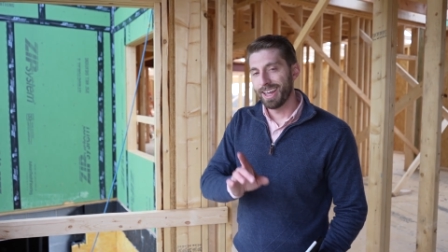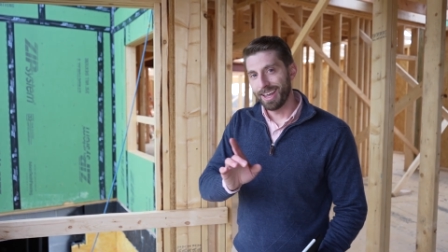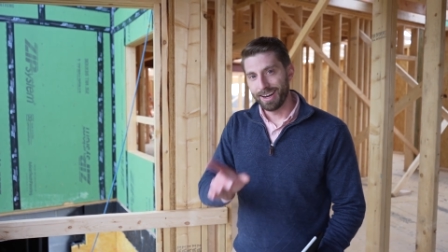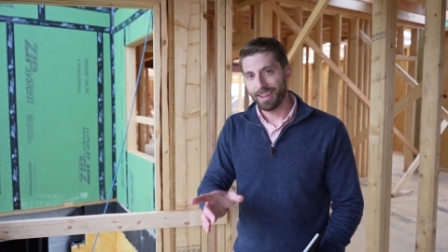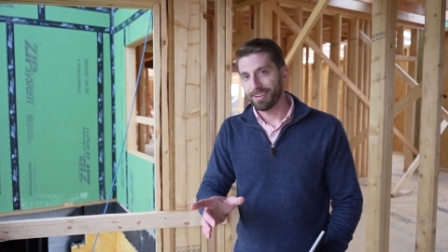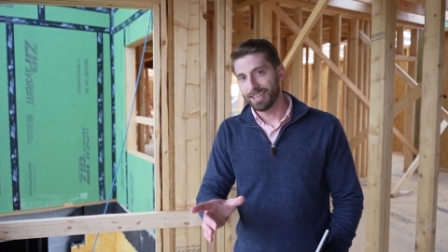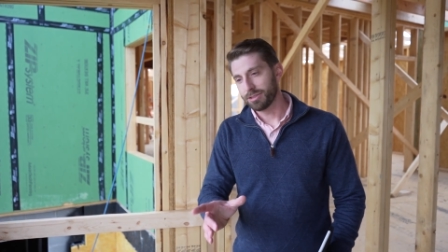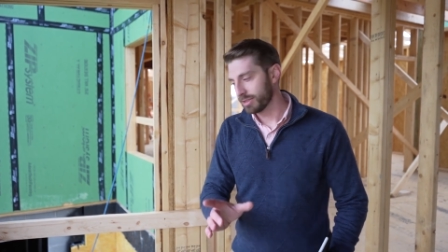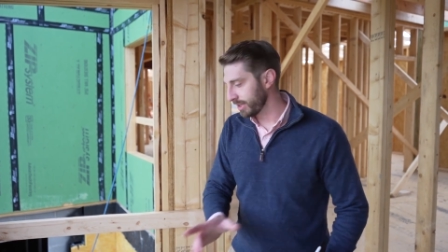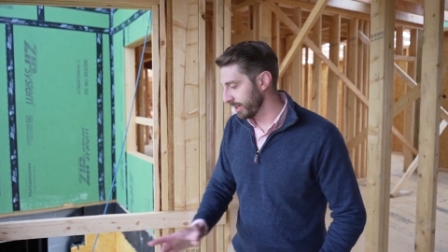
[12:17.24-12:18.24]
Another
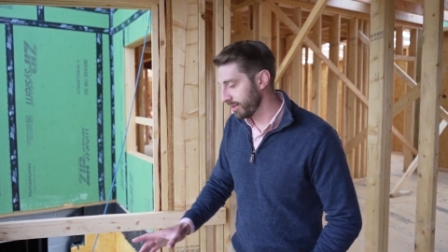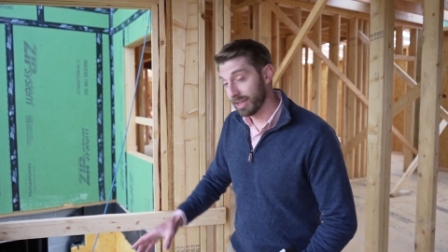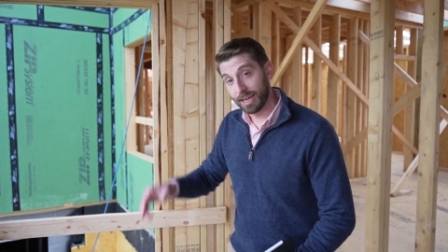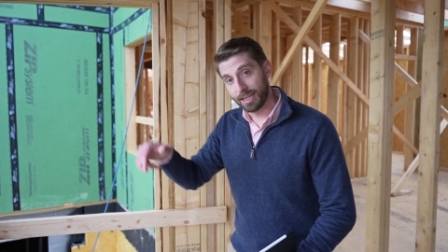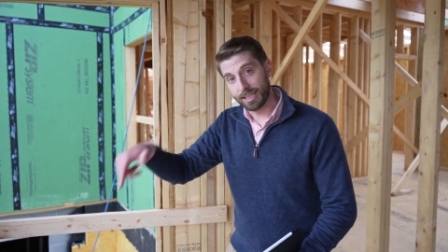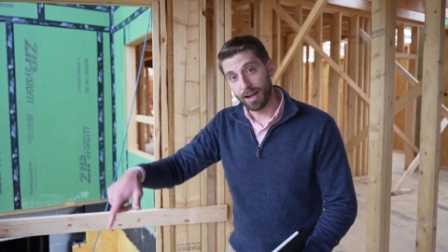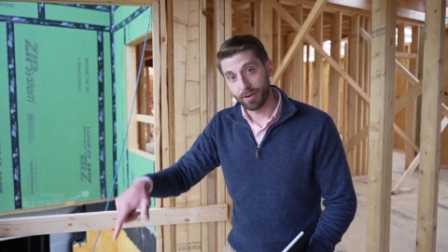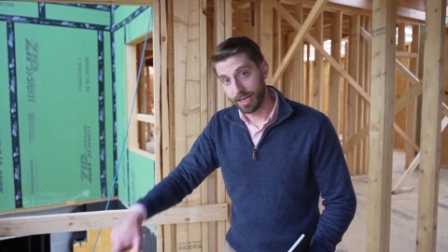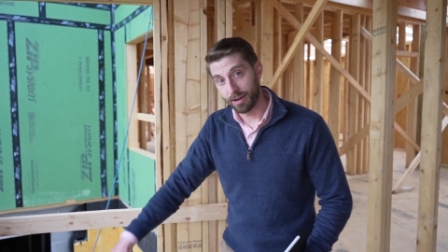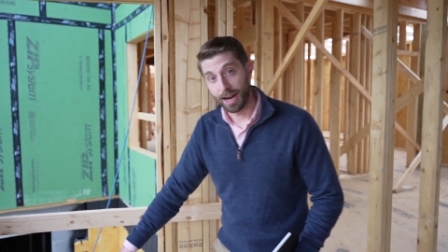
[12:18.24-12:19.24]
interesting thing
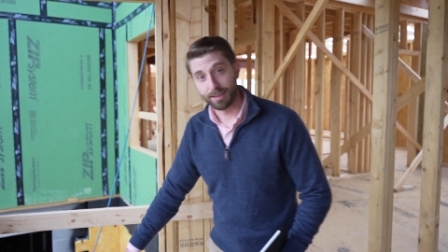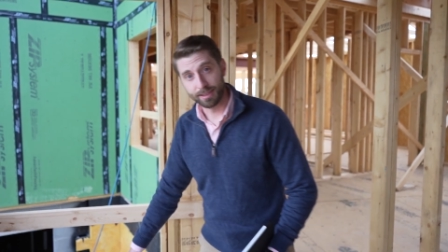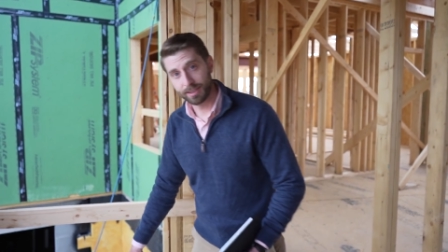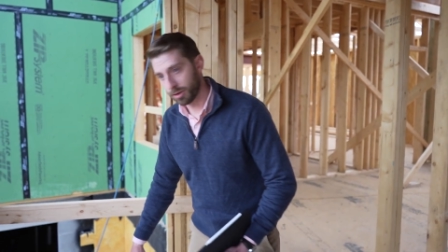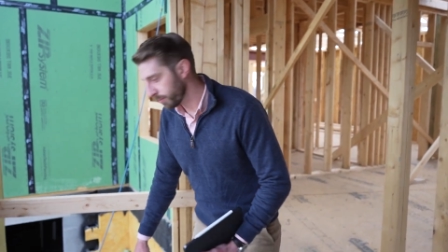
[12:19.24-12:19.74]
down here at the sill